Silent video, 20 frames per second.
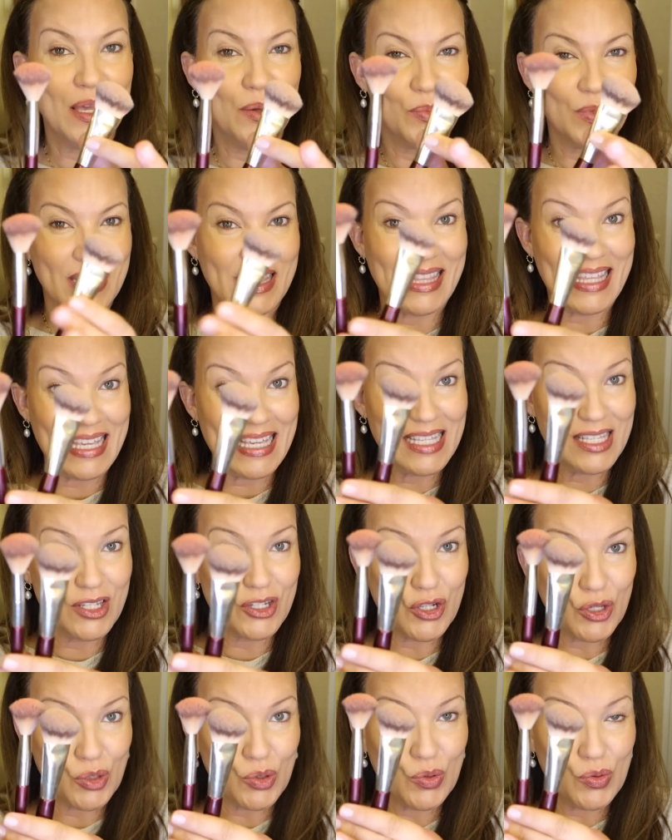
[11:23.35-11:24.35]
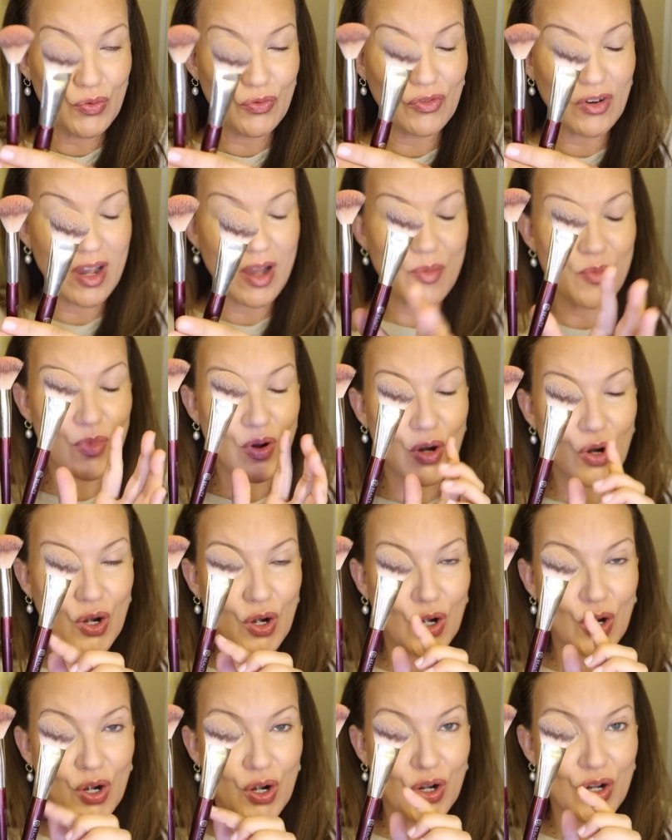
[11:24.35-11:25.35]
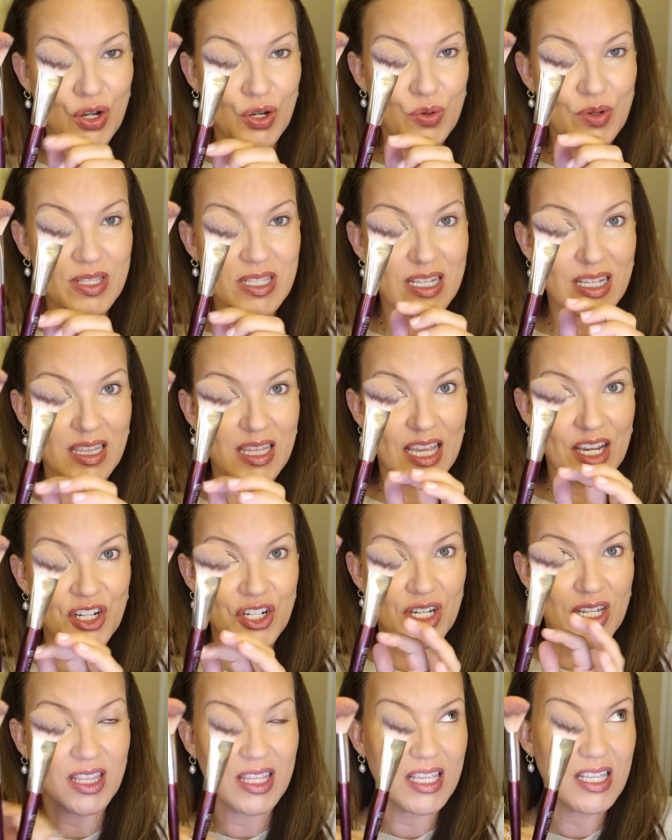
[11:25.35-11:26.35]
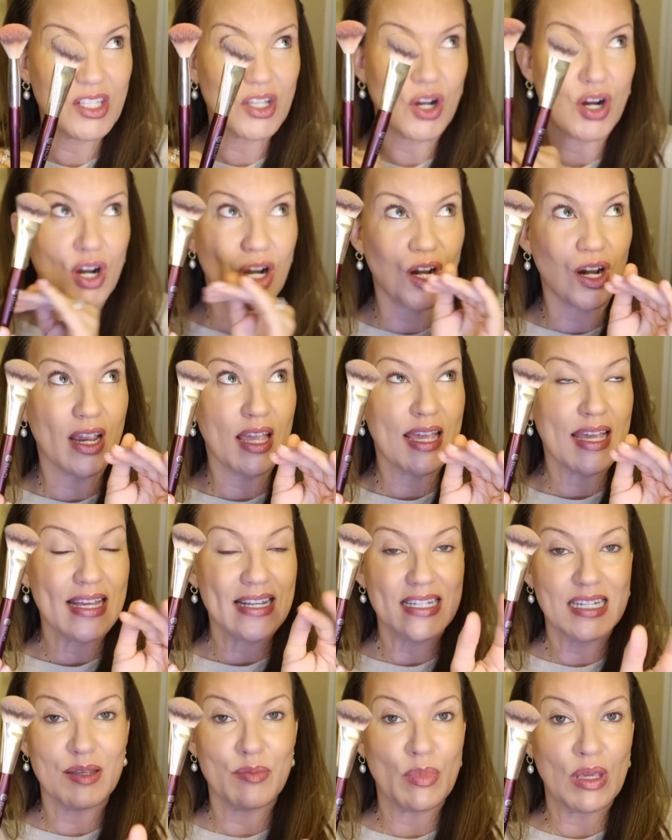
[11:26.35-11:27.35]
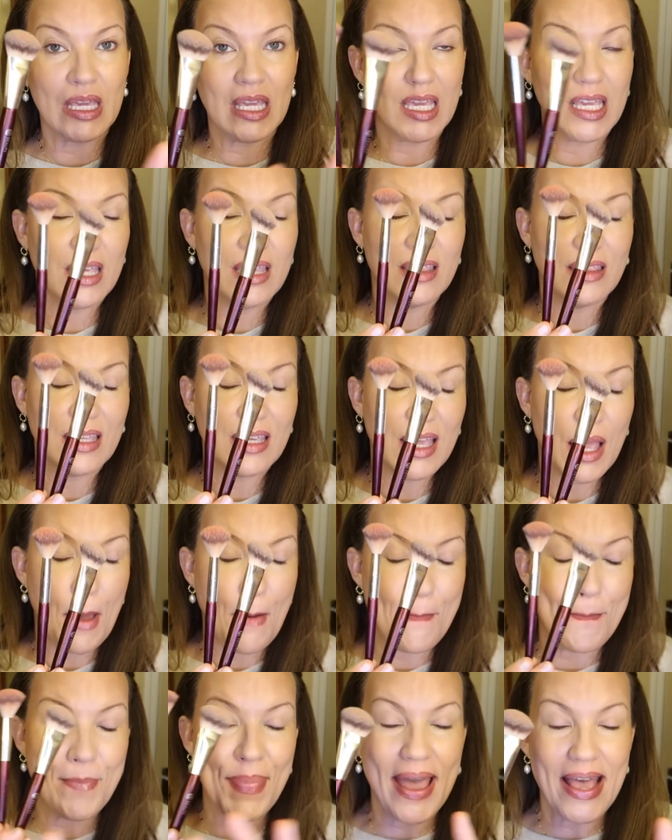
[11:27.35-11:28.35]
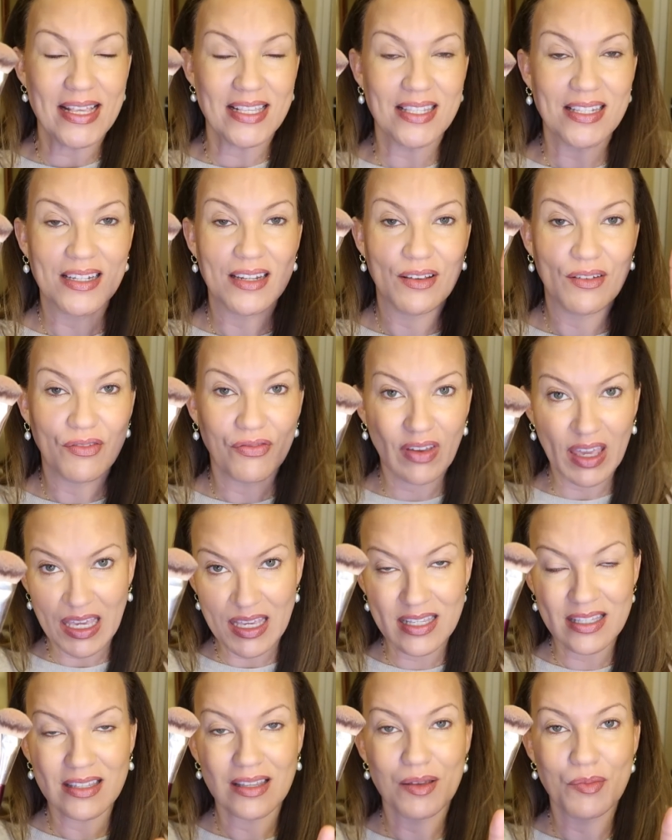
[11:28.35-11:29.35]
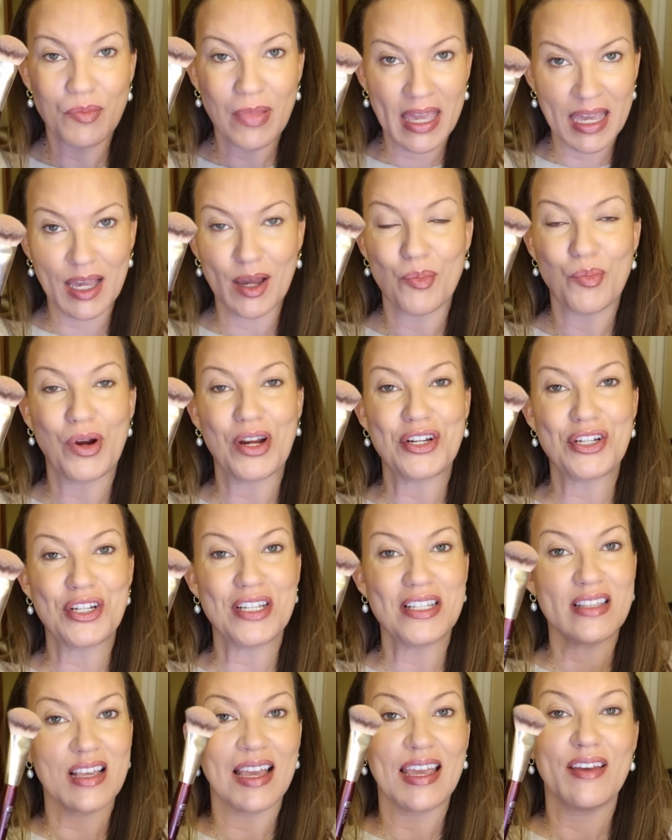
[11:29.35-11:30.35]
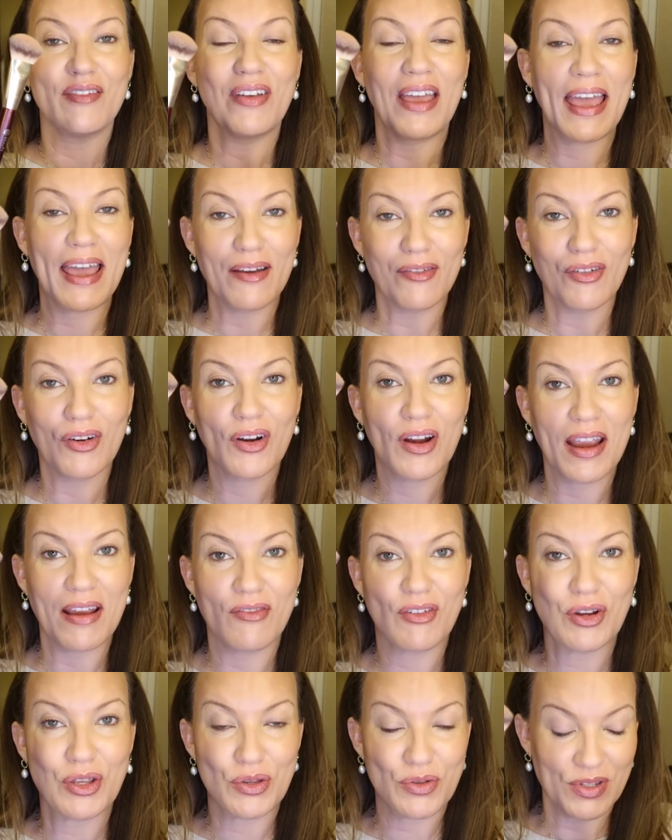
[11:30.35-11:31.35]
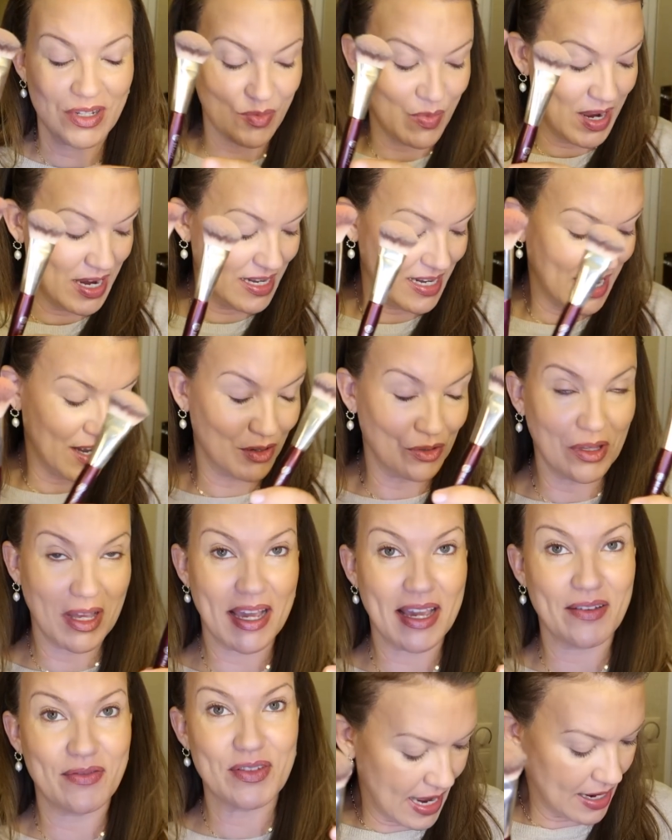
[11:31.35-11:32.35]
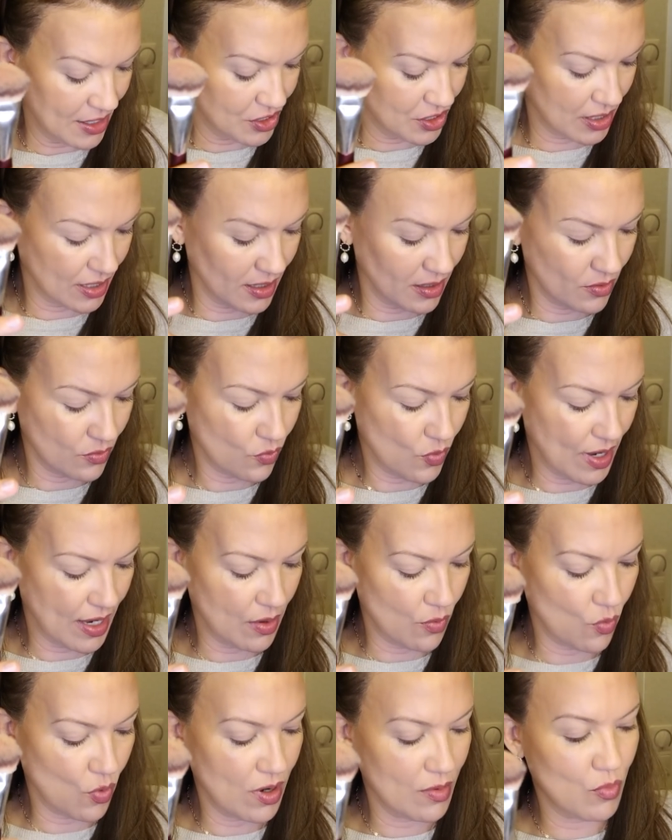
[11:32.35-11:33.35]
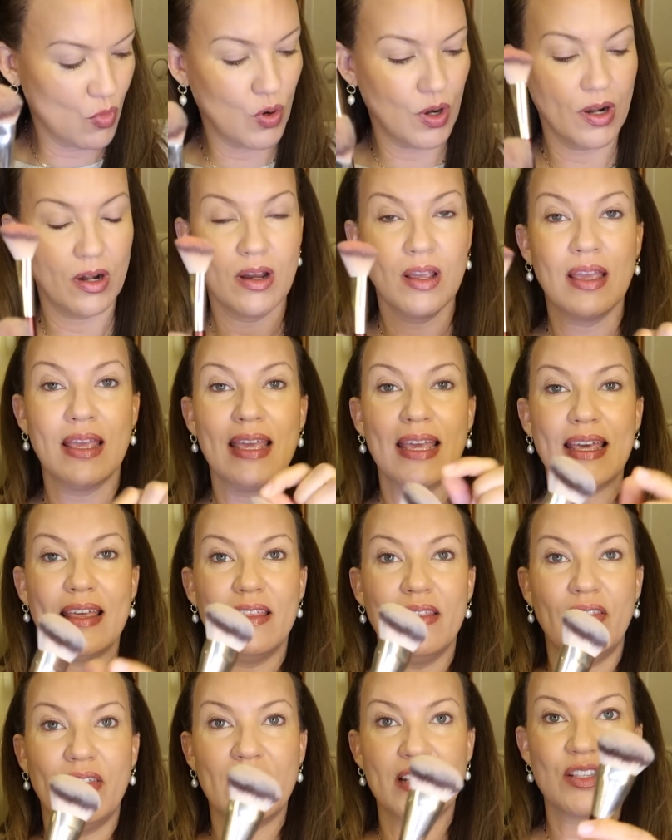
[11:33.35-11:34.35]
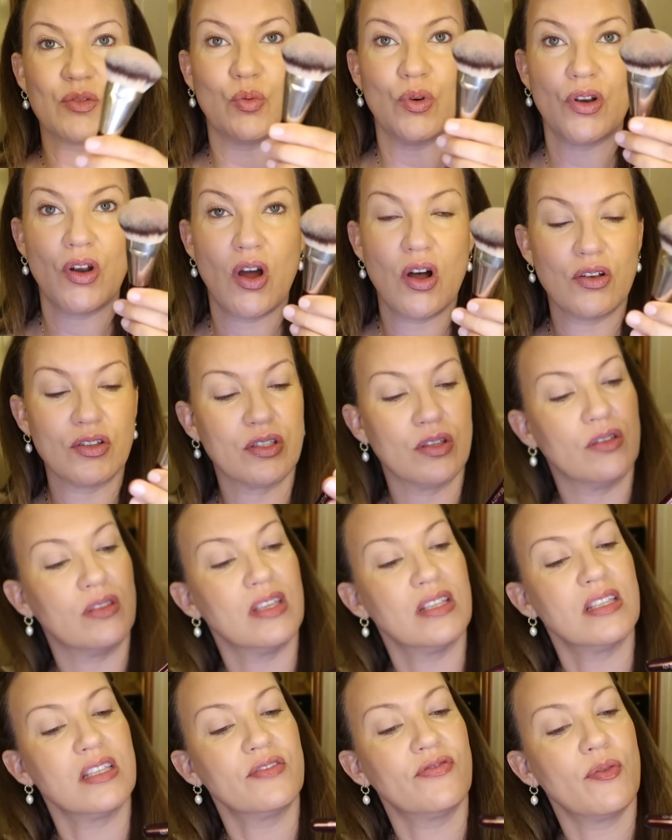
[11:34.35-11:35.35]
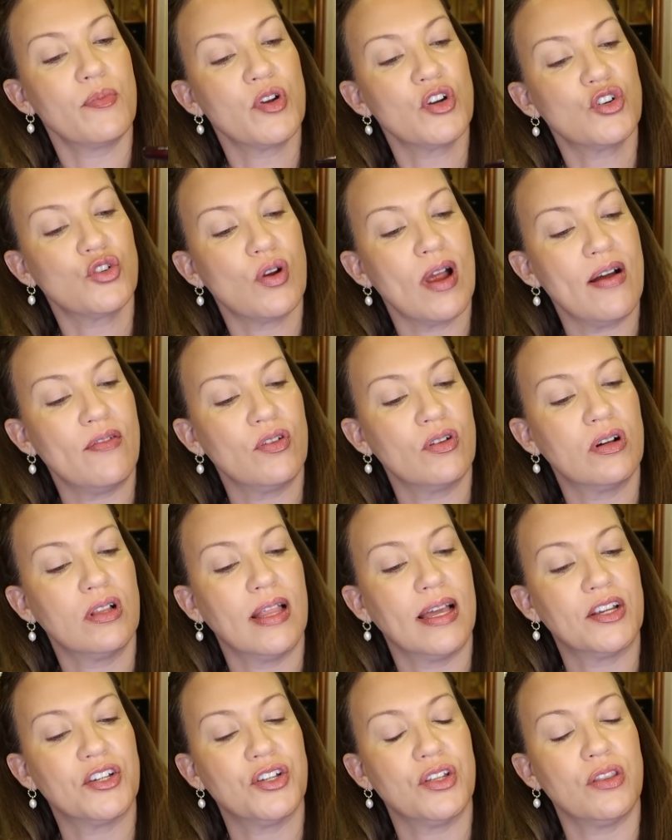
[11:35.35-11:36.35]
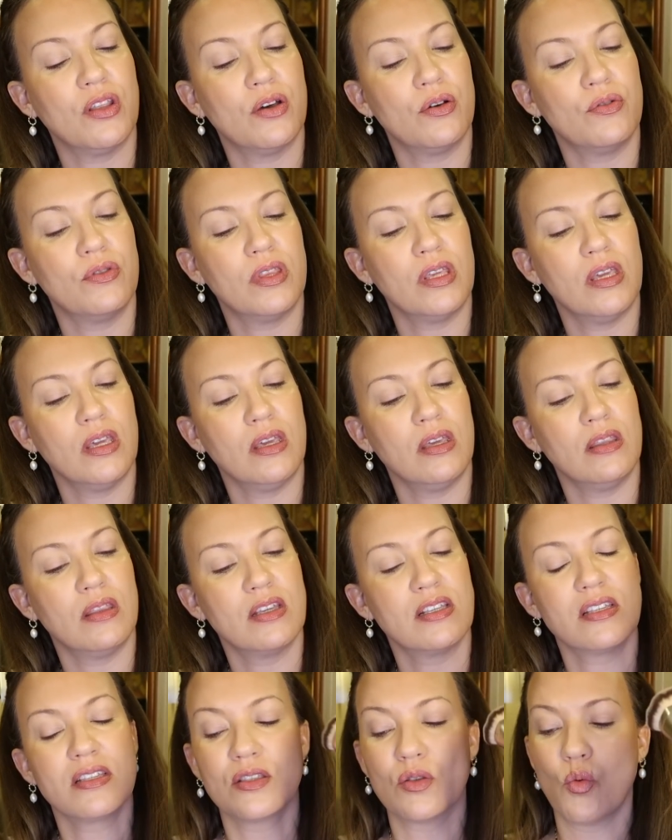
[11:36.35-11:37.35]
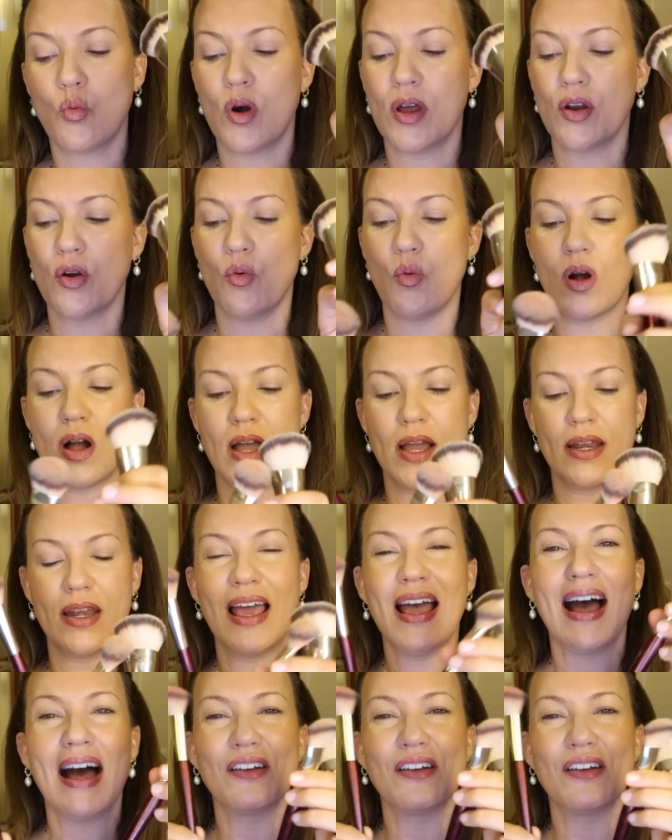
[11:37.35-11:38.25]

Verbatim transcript: But these two from her newest collection, these are, to me, the best face makeup brushes I have ever, ever used in my entire life. Actually, wait, one more this one also. This is from her travel collection though. The This is the 101.